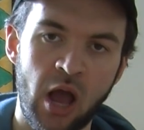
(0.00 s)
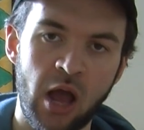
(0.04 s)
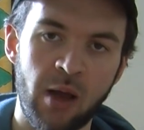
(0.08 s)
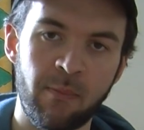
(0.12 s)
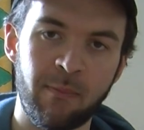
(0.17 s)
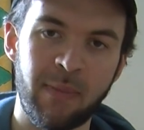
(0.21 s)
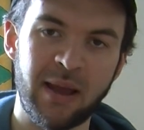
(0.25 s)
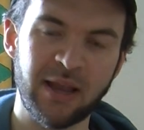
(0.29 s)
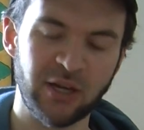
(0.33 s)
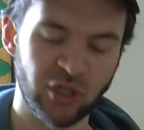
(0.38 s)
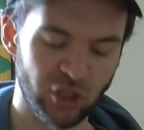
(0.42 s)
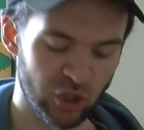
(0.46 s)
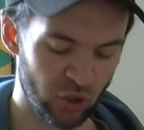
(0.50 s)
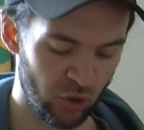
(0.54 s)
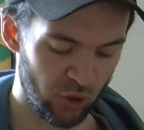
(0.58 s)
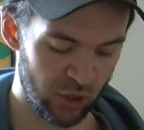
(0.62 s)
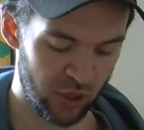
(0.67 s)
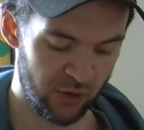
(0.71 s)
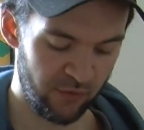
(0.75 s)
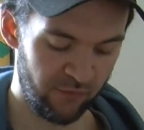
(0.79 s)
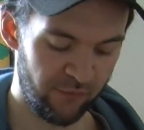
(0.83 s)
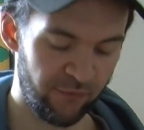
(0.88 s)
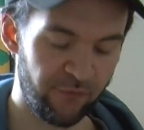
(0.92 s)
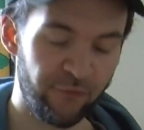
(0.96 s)
Make sure
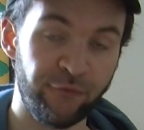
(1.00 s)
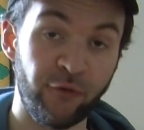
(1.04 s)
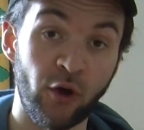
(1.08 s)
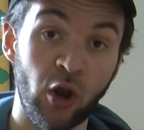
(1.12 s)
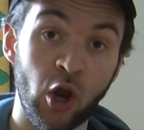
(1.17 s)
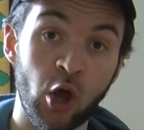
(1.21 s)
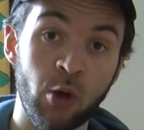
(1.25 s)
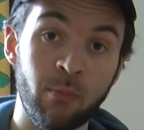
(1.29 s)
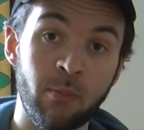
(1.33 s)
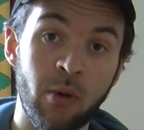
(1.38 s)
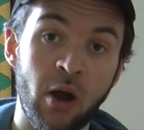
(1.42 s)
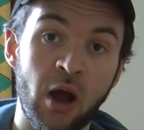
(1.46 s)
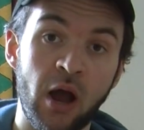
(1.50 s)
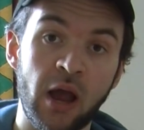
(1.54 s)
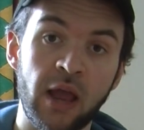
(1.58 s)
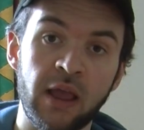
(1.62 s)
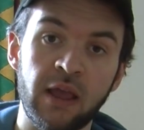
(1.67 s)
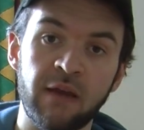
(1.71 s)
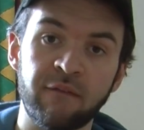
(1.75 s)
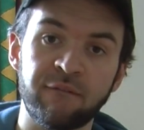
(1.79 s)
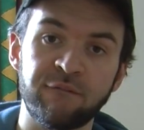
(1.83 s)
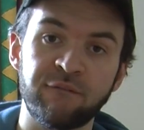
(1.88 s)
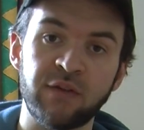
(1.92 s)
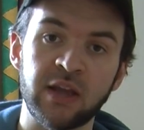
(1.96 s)
you follow my
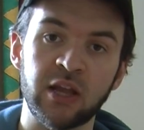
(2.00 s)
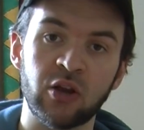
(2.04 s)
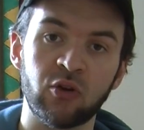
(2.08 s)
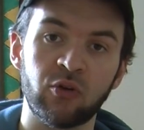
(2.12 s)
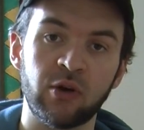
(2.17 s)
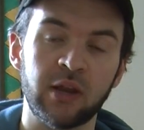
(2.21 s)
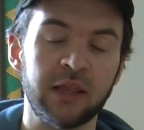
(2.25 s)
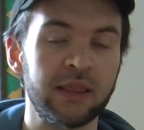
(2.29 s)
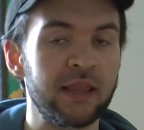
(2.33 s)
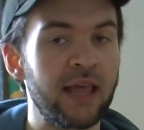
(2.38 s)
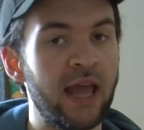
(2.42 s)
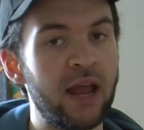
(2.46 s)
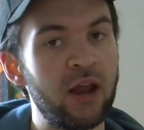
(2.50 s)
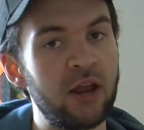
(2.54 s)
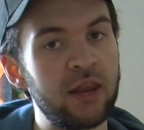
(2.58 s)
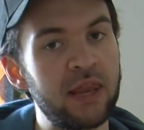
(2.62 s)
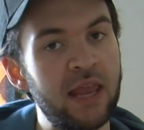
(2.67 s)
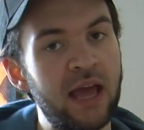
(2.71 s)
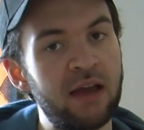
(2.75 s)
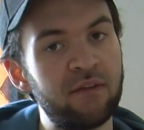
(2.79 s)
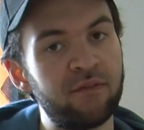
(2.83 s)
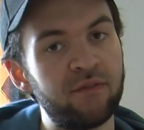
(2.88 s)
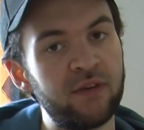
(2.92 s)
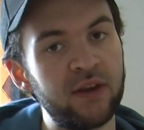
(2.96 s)
fingering there in
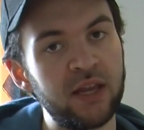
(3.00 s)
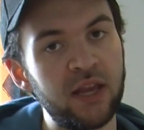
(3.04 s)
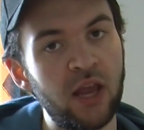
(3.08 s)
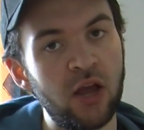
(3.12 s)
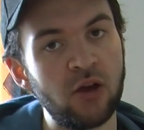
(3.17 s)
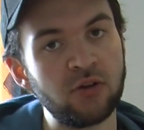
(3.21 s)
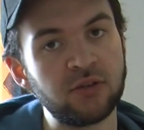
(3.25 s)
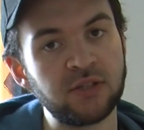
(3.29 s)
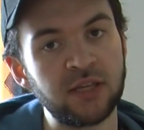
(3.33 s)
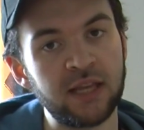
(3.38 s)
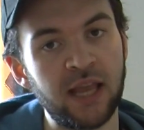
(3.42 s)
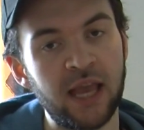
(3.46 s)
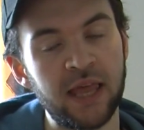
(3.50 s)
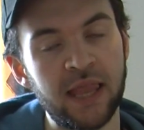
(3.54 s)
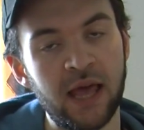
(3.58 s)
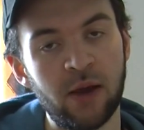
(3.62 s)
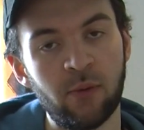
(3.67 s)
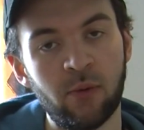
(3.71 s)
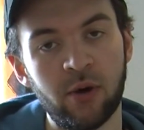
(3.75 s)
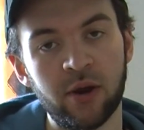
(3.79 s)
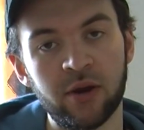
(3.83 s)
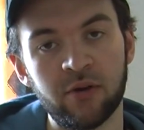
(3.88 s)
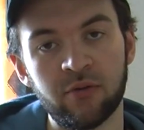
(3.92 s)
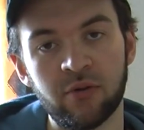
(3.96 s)
that video to get that
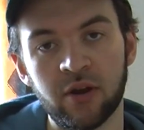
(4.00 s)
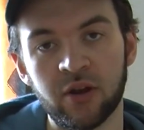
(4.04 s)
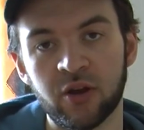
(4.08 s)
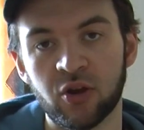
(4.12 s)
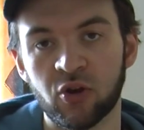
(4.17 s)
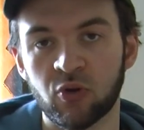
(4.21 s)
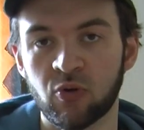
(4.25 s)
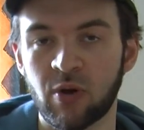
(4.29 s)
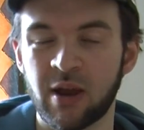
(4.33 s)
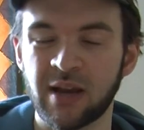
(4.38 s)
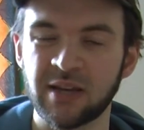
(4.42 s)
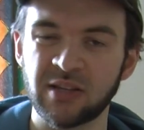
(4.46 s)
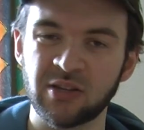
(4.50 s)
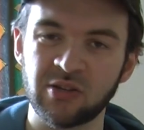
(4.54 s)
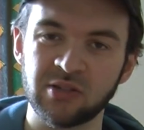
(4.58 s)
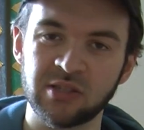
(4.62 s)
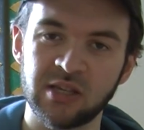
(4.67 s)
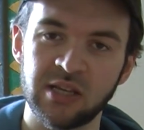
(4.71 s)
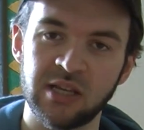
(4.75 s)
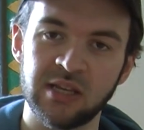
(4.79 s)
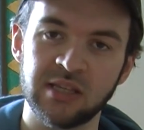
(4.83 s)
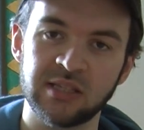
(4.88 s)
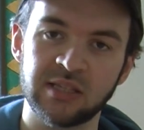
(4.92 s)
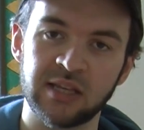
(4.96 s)
one correct, because
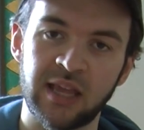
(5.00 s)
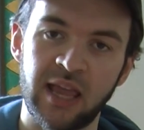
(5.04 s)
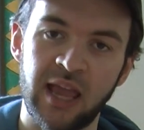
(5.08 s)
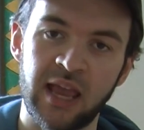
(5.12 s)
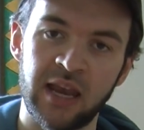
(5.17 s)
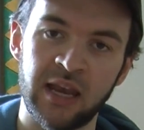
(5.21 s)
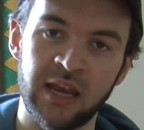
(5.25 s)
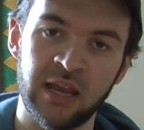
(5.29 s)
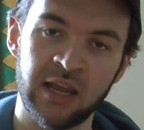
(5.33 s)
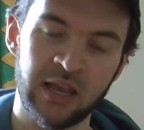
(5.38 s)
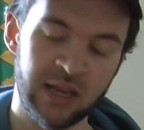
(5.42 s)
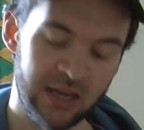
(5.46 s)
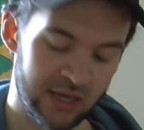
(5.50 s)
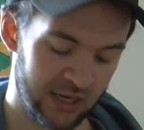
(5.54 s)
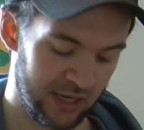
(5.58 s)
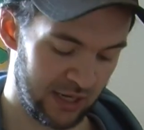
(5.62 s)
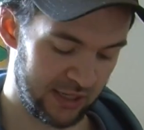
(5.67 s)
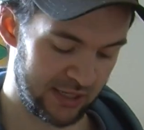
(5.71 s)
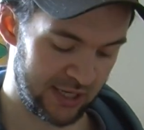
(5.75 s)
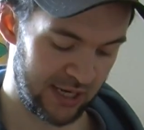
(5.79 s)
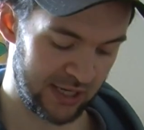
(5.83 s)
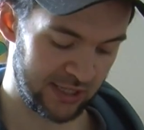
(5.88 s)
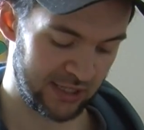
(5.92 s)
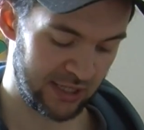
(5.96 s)
it is, again, it
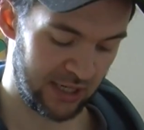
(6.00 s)
takes a